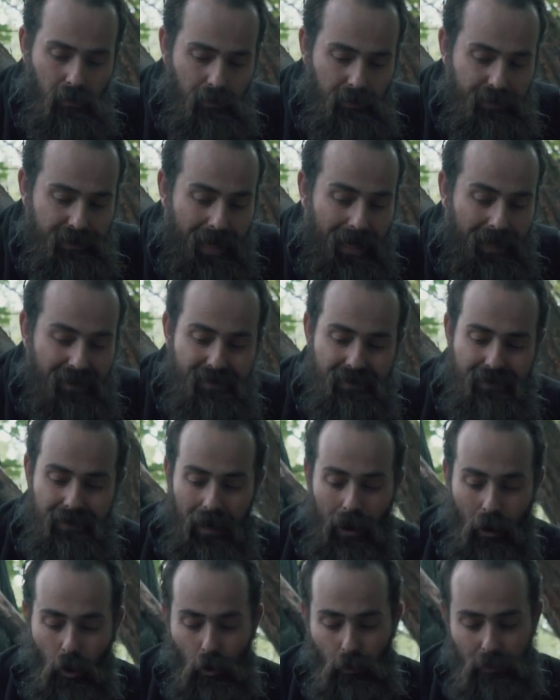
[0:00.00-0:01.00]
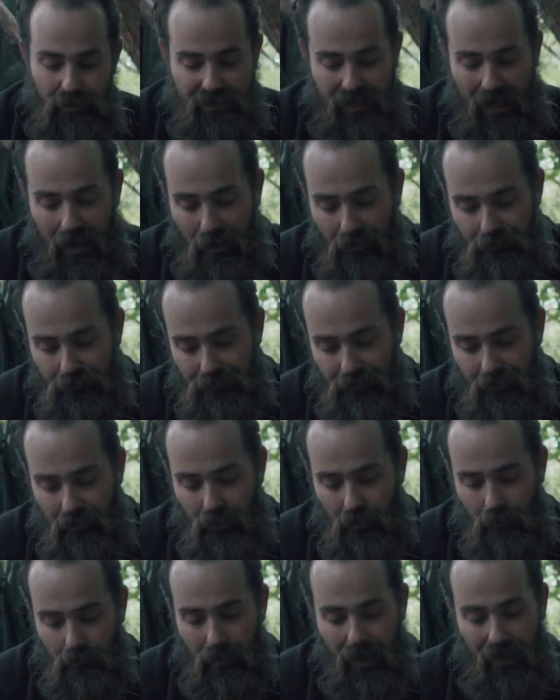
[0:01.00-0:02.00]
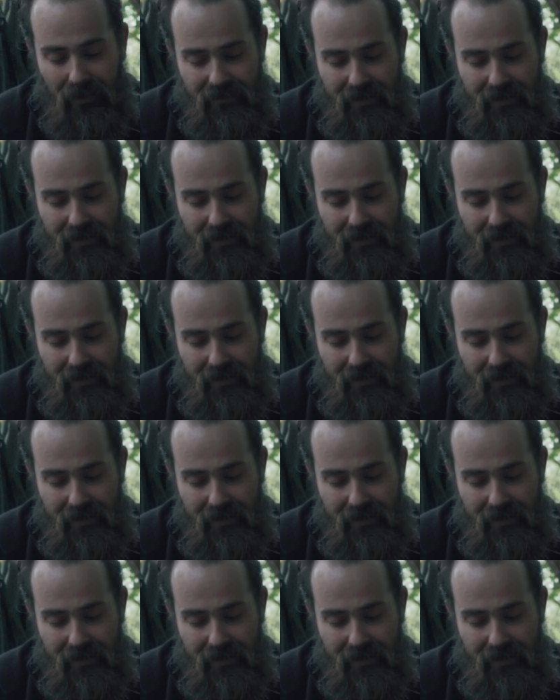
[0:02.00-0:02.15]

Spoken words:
next I always have my